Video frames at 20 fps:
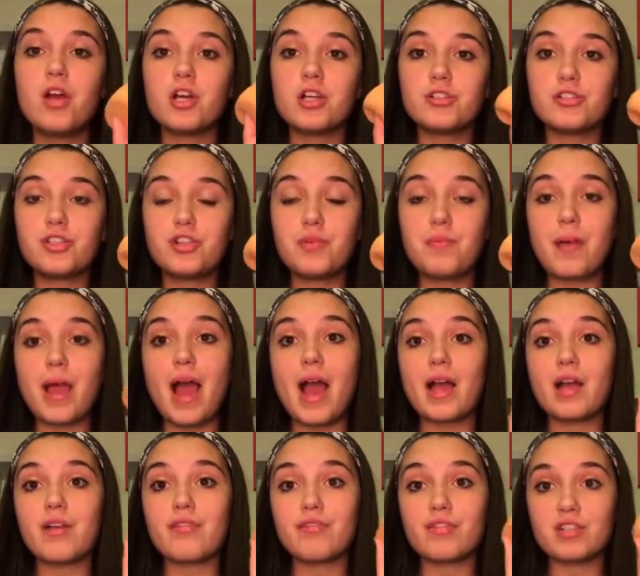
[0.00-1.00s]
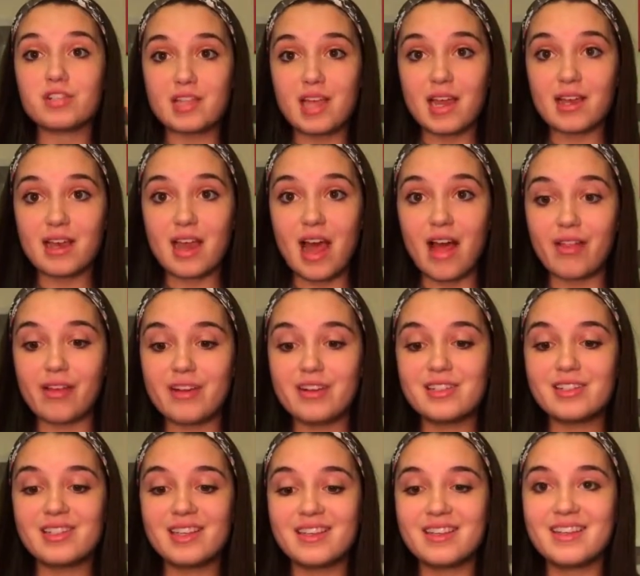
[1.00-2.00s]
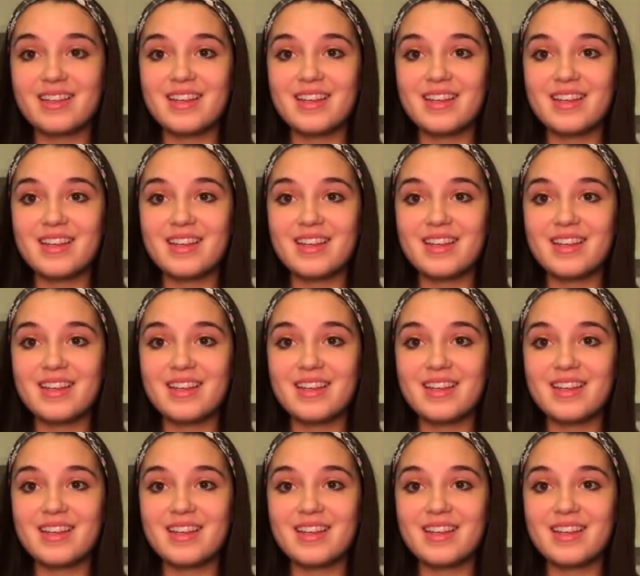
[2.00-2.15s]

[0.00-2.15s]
a 2-pack for $10.